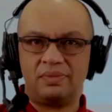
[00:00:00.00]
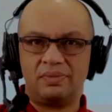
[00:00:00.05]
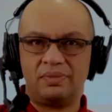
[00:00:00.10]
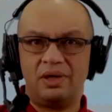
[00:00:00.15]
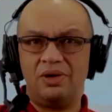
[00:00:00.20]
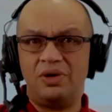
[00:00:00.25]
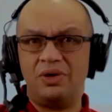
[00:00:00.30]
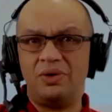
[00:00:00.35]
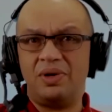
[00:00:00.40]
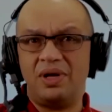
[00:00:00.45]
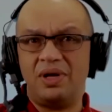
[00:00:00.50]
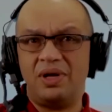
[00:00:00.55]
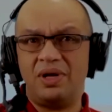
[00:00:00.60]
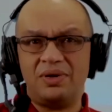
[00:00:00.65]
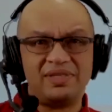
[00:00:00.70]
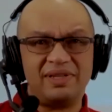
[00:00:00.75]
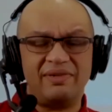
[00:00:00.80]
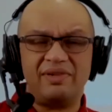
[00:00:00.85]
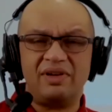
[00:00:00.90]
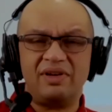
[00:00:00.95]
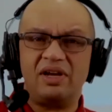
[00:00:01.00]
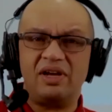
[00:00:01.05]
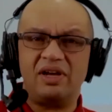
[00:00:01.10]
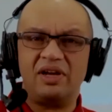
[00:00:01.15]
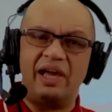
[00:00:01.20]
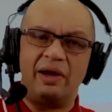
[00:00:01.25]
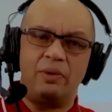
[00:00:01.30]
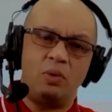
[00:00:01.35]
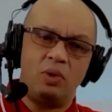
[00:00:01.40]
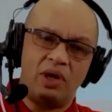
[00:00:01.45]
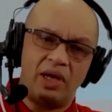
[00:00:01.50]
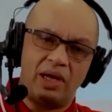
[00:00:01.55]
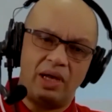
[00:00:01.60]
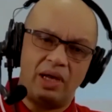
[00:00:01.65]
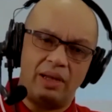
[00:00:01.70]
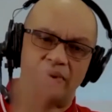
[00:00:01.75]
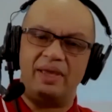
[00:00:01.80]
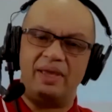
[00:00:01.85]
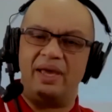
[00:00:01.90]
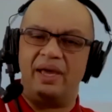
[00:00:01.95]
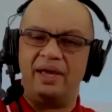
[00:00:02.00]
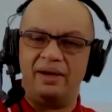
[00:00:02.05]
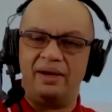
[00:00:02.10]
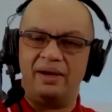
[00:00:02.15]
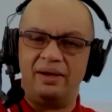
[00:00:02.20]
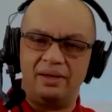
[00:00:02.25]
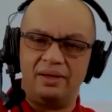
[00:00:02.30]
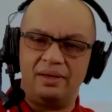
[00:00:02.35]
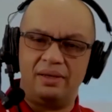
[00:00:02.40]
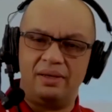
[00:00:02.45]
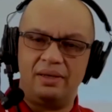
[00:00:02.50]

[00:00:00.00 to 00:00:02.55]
And who knows, something like that will come again.